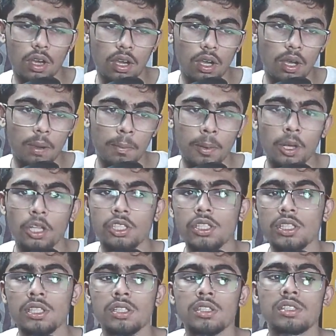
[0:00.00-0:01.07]

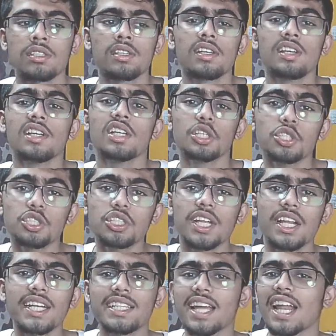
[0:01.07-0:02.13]
apologists
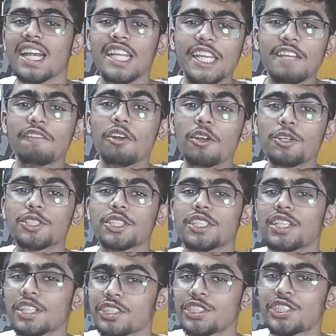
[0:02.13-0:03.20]
state that evolution
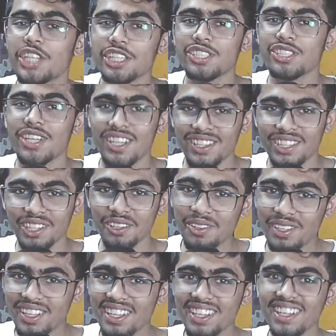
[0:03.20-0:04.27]
is just a
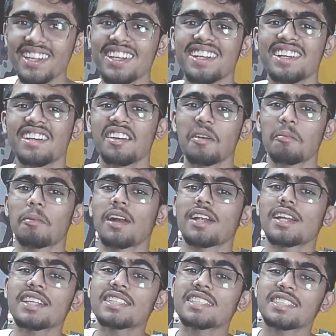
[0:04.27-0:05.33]
theory, but
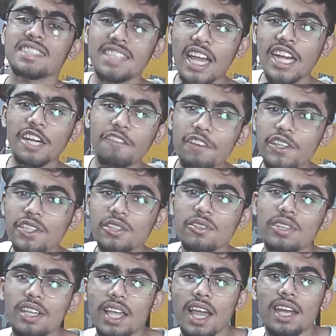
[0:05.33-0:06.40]
it's a scientific
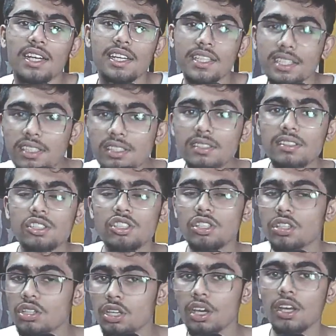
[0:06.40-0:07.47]
theory and it is
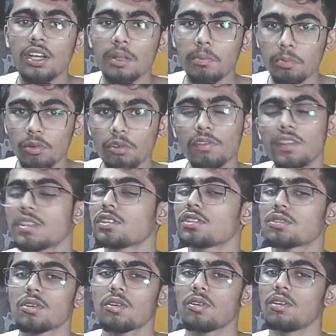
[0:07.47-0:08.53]
thoroughly proven,
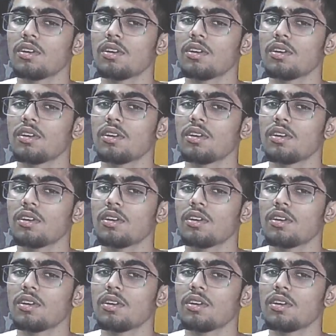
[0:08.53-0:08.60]
so